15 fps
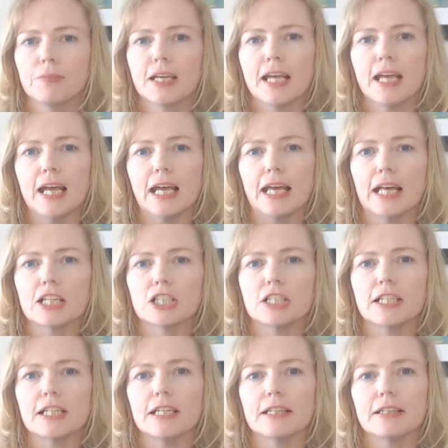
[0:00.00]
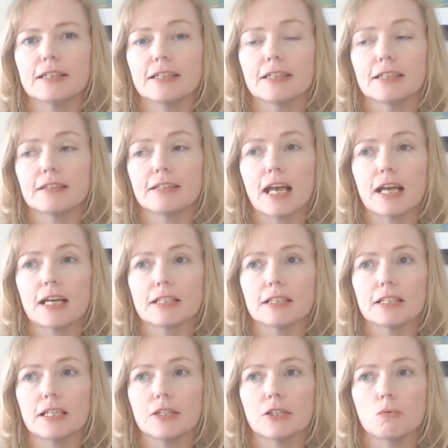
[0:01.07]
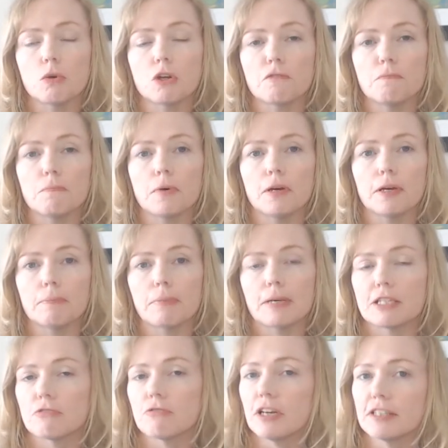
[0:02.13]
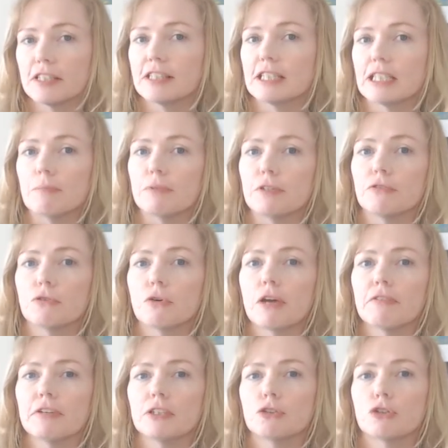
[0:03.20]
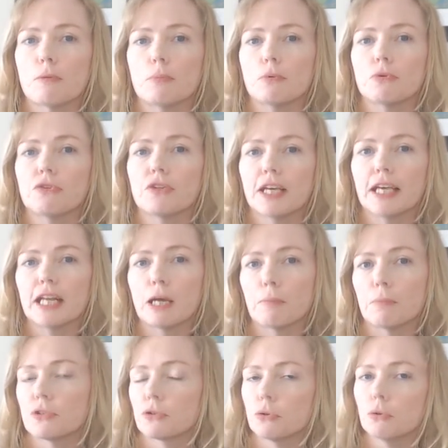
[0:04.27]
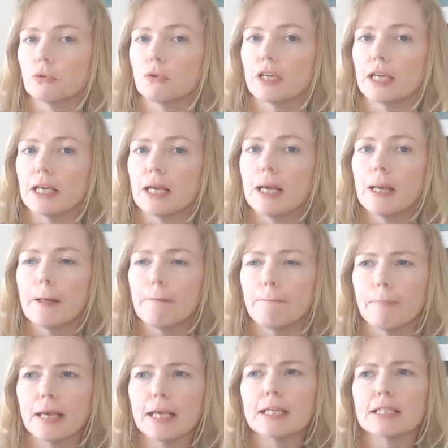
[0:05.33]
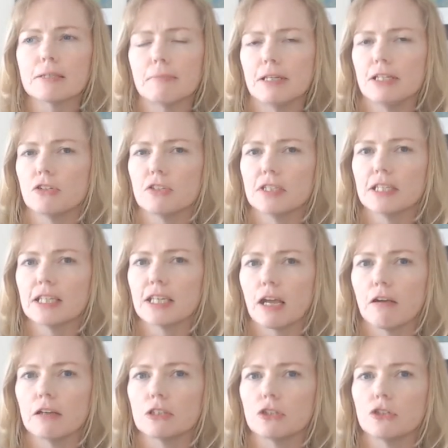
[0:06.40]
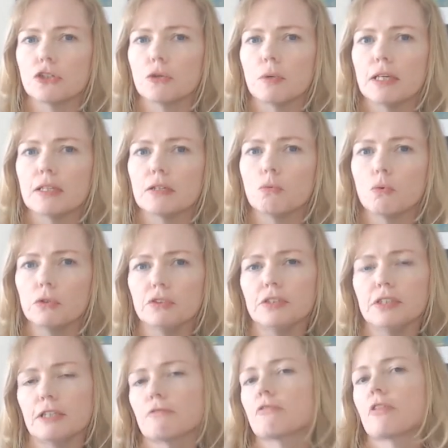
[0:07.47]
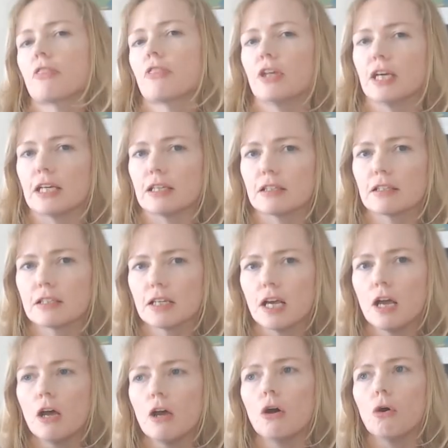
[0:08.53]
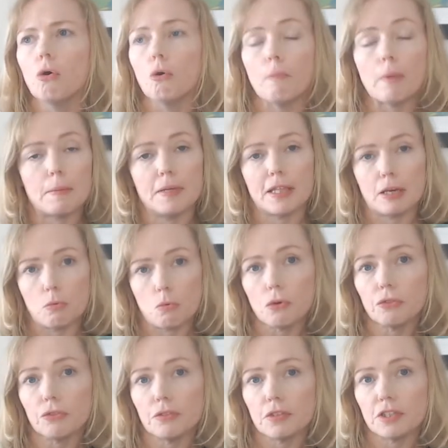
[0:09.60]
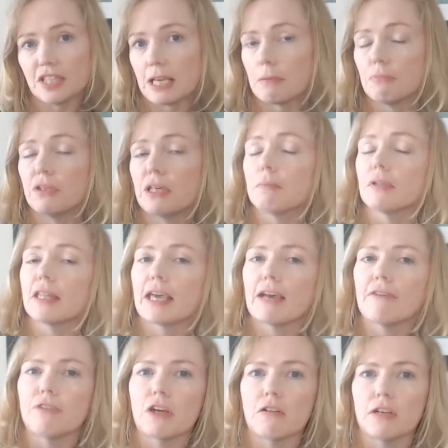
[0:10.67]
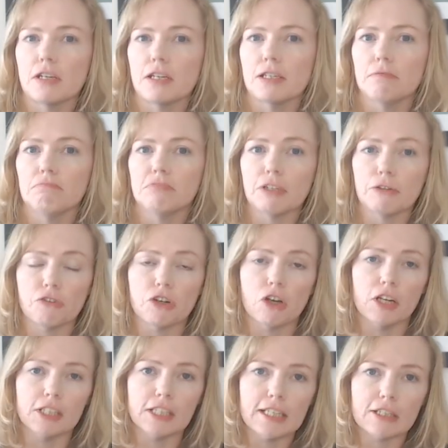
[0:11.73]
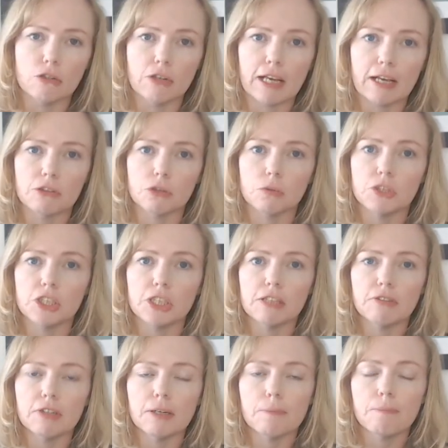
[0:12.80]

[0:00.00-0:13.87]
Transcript: And actually, that is one of my best writing tips. If you're having trouble thinking up a story, make some interesting characters who either want different things, or maybe they want the same thing but they have very different ideas on how to achieve it,